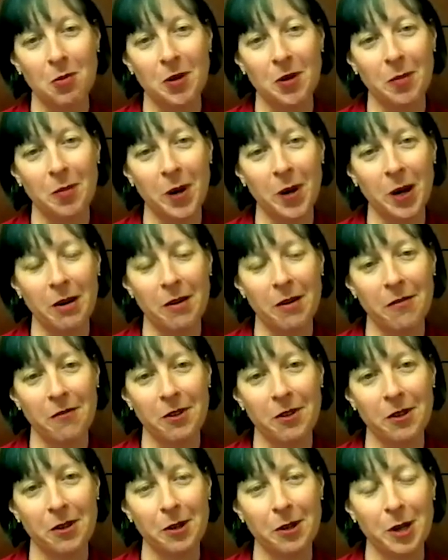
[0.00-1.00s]
We're part of
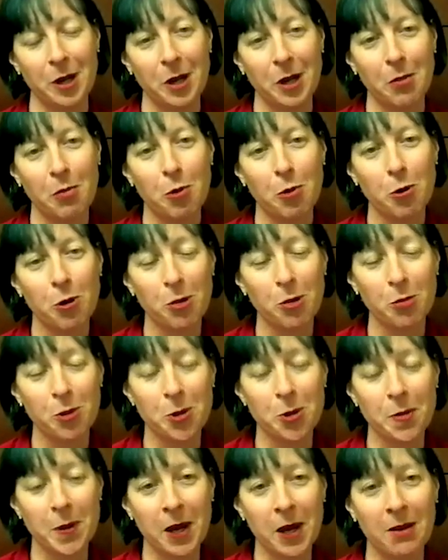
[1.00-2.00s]
the broader
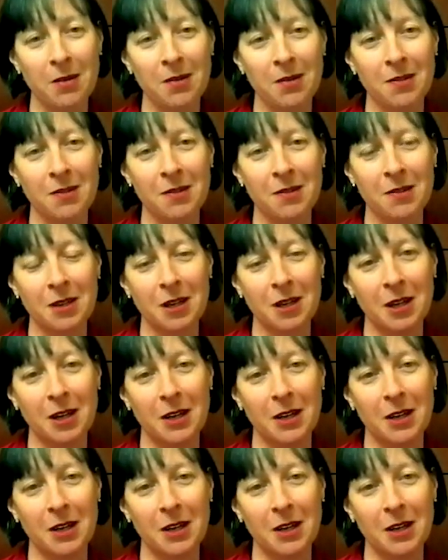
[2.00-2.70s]
Blue Mountains